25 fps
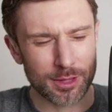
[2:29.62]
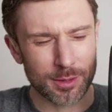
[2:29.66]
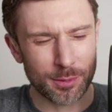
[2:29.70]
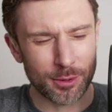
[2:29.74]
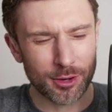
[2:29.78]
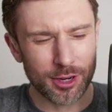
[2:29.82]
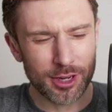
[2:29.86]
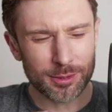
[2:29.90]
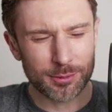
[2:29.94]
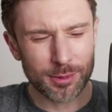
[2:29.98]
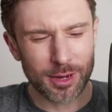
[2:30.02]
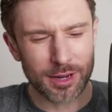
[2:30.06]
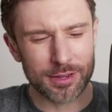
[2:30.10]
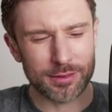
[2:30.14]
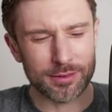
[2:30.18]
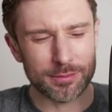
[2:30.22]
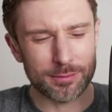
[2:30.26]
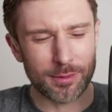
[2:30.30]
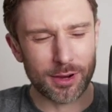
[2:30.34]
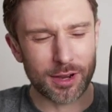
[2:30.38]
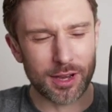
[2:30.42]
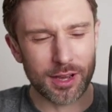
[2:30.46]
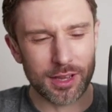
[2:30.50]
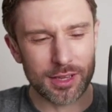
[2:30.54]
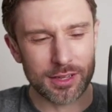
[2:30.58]
But the point when
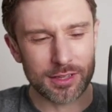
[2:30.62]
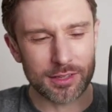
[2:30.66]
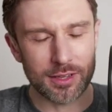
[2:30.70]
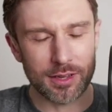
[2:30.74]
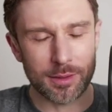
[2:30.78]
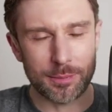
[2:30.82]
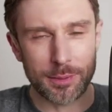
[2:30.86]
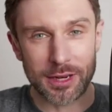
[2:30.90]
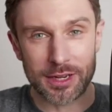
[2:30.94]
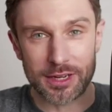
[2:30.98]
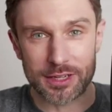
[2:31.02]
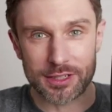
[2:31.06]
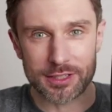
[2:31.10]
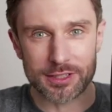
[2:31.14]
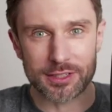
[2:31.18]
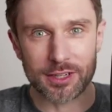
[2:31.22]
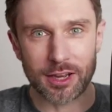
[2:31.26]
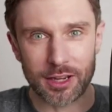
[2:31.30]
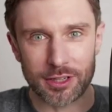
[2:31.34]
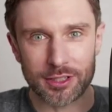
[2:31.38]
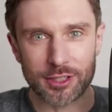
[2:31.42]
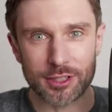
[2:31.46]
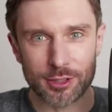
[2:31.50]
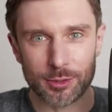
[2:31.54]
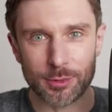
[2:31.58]
my opinion
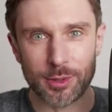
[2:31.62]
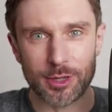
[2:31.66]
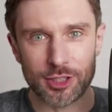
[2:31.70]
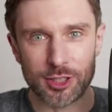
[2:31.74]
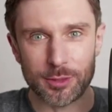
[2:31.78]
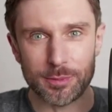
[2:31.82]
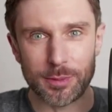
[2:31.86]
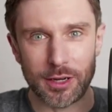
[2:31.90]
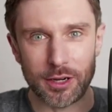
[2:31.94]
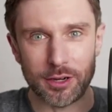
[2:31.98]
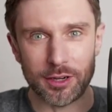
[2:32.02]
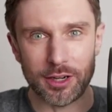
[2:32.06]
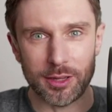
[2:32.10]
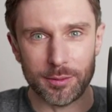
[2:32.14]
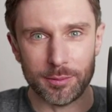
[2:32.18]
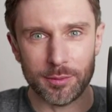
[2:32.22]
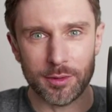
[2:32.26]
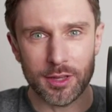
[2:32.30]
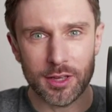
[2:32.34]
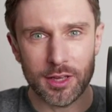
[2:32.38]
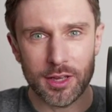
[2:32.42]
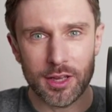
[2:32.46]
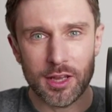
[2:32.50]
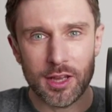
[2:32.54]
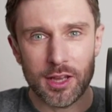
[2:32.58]
started to switch a bit on him